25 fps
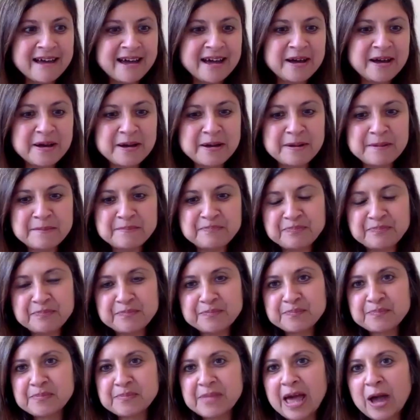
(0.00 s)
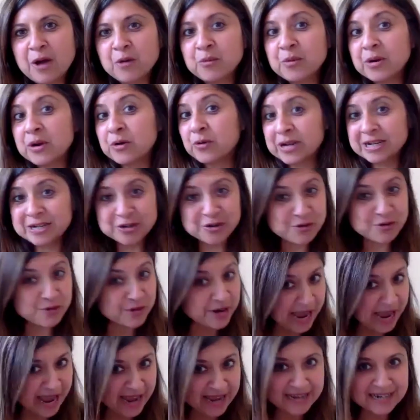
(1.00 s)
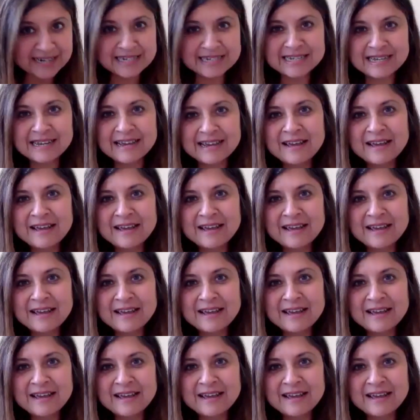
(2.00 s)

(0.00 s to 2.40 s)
how we're going to create.